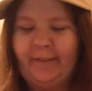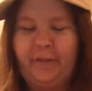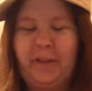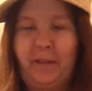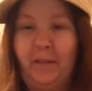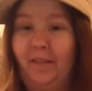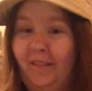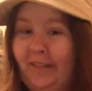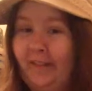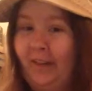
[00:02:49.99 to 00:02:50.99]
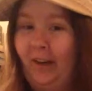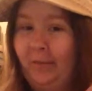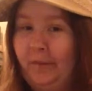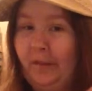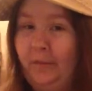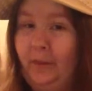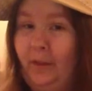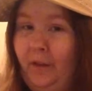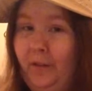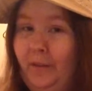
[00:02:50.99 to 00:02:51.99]
If so, leave a comment down
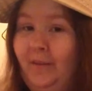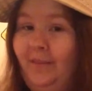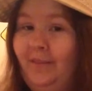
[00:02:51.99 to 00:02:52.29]
below.